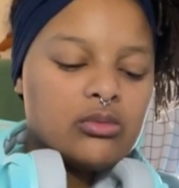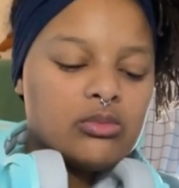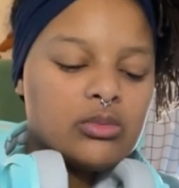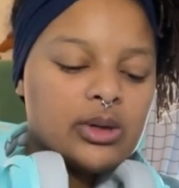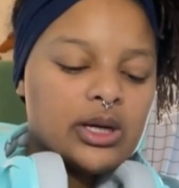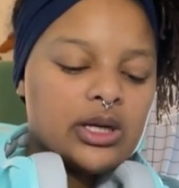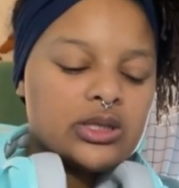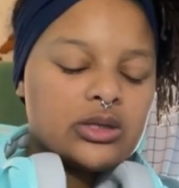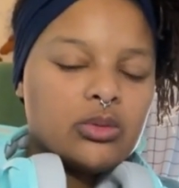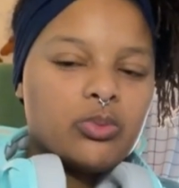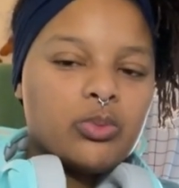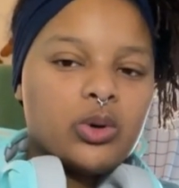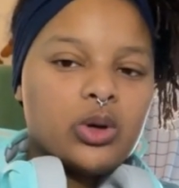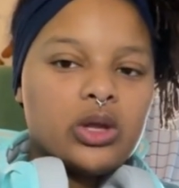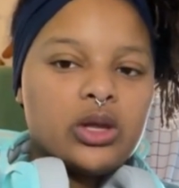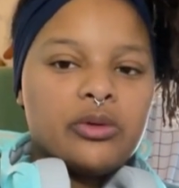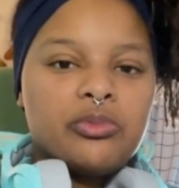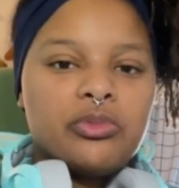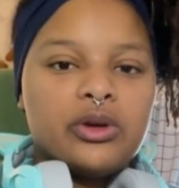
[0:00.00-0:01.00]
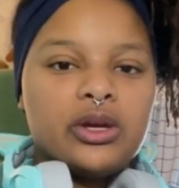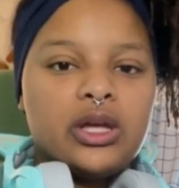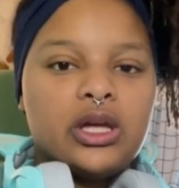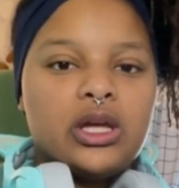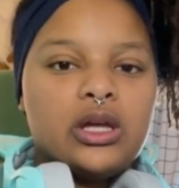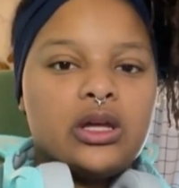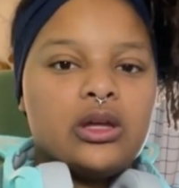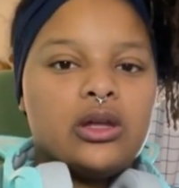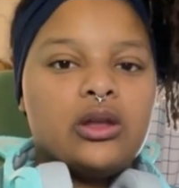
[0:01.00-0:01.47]
because I'll probably
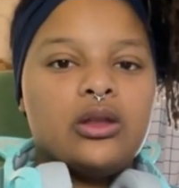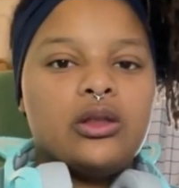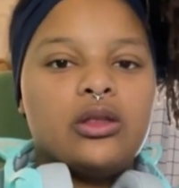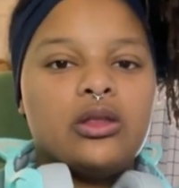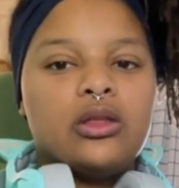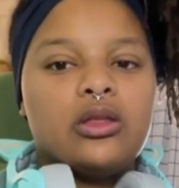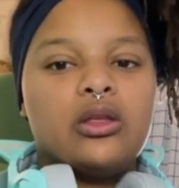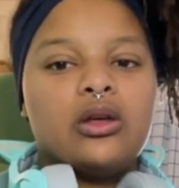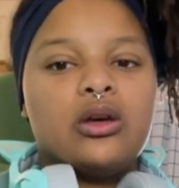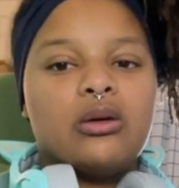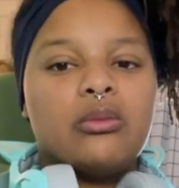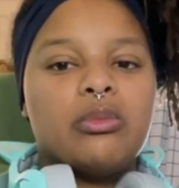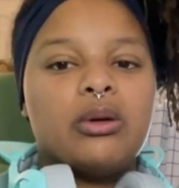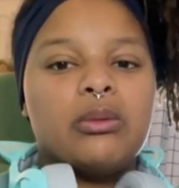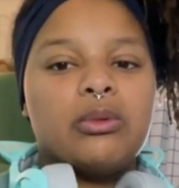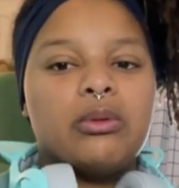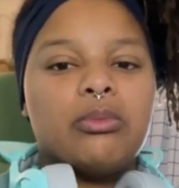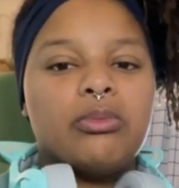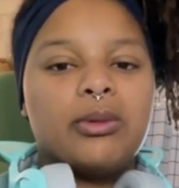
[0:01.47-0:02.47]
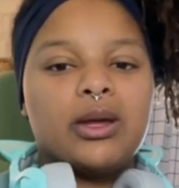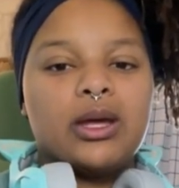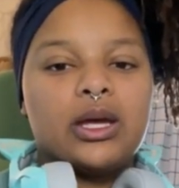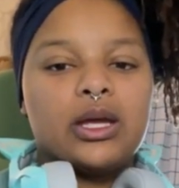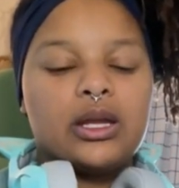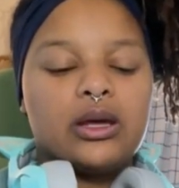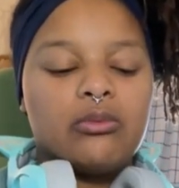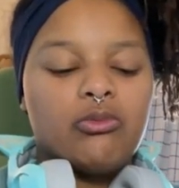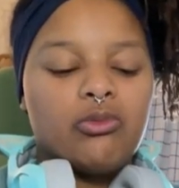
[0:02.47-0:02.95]
bring the baby blanket
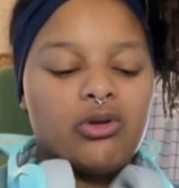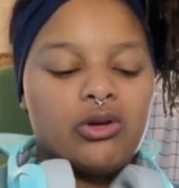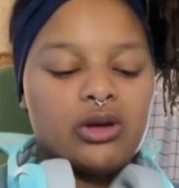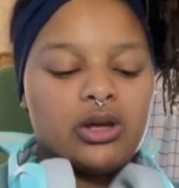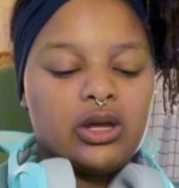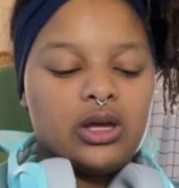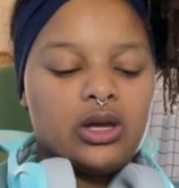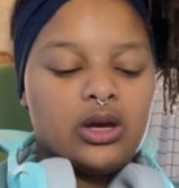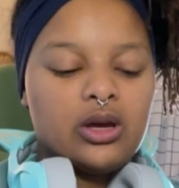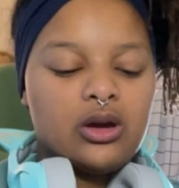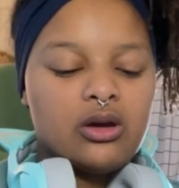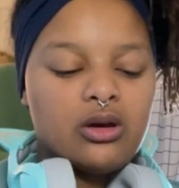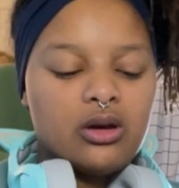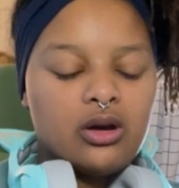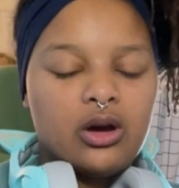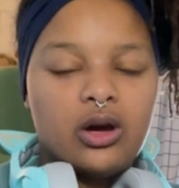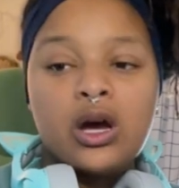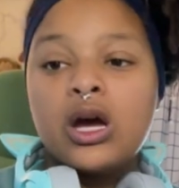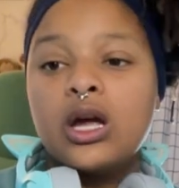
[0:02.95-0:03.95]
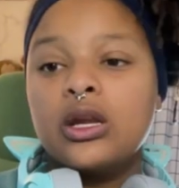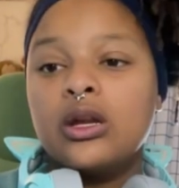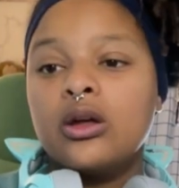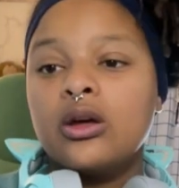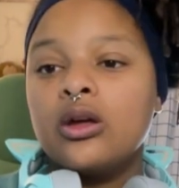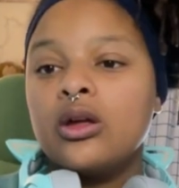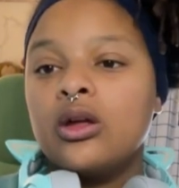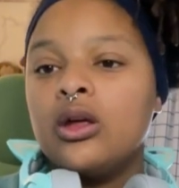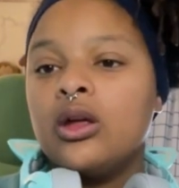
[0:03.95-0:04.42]
I'm working on.
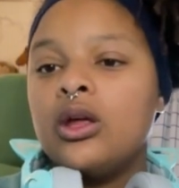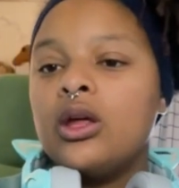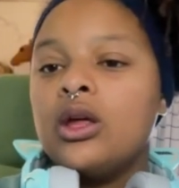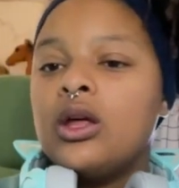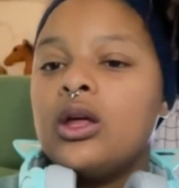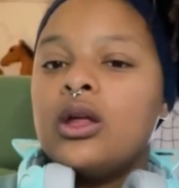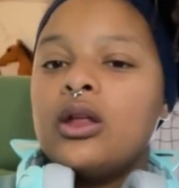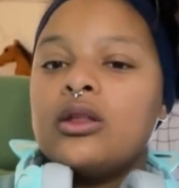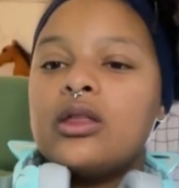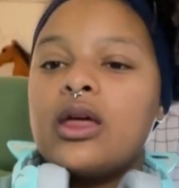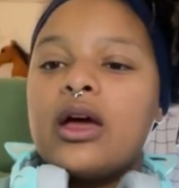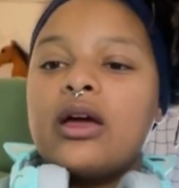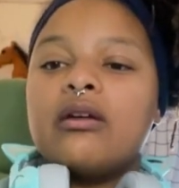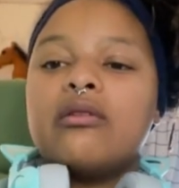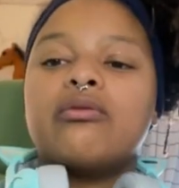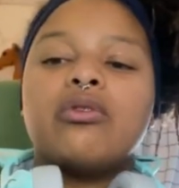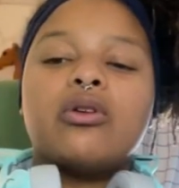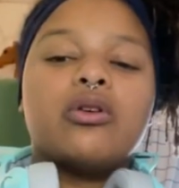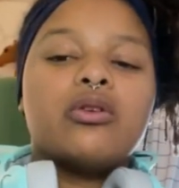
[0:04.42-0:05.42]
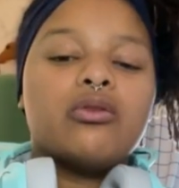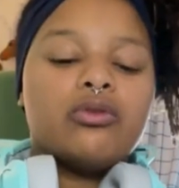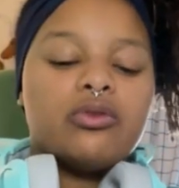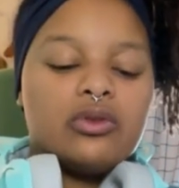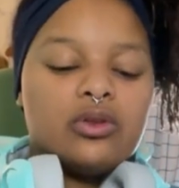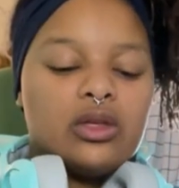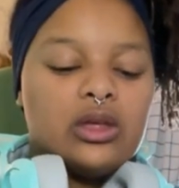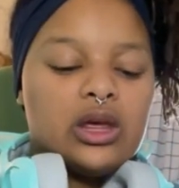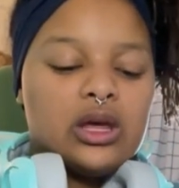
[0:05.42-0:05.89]
That involves
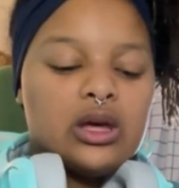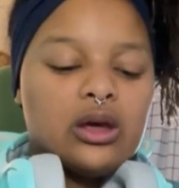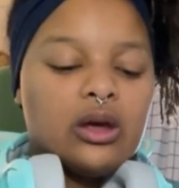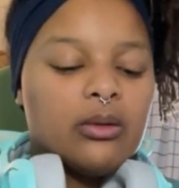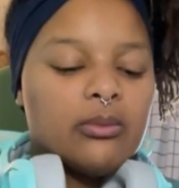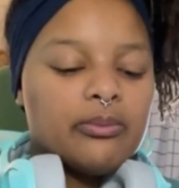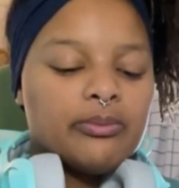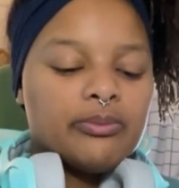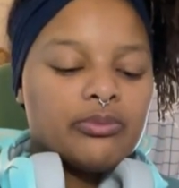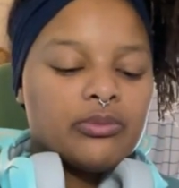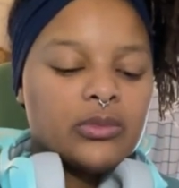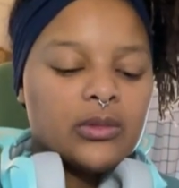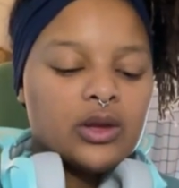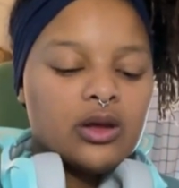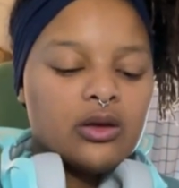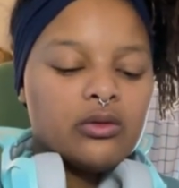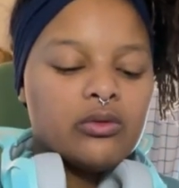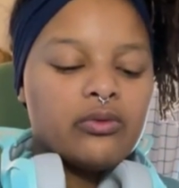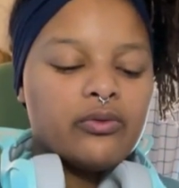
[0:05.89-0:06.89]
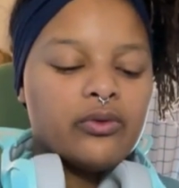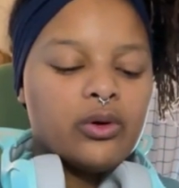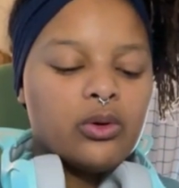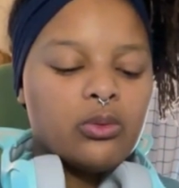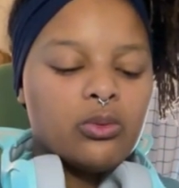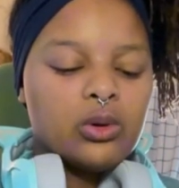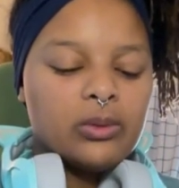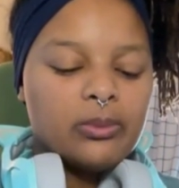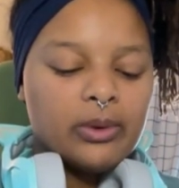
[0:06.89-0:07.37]
the foam
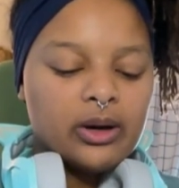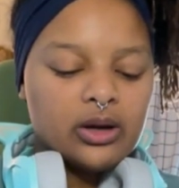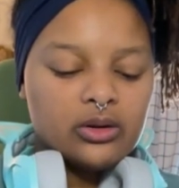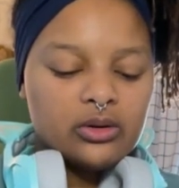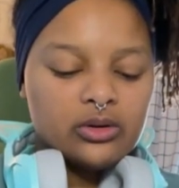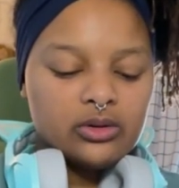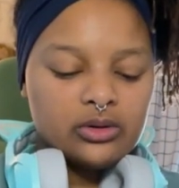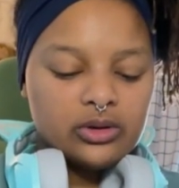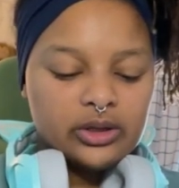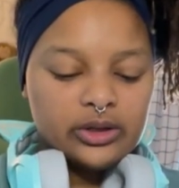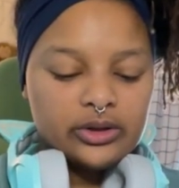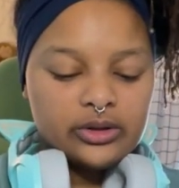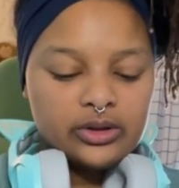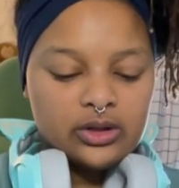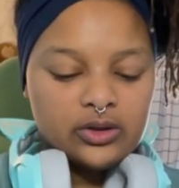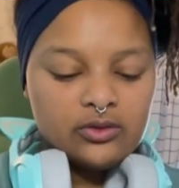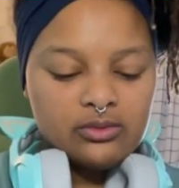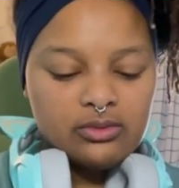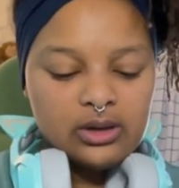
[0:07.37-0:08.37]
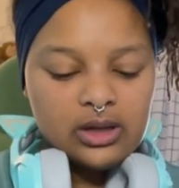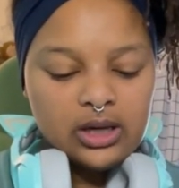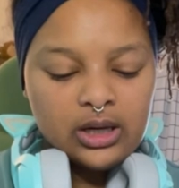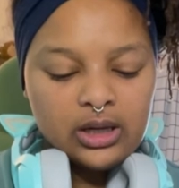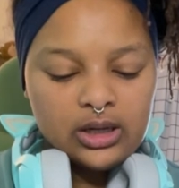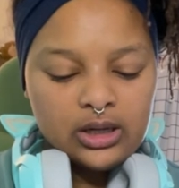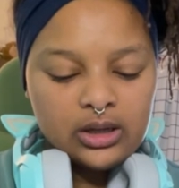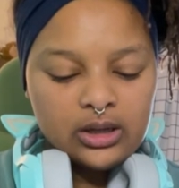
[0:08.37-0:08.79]
we bought earlier this week,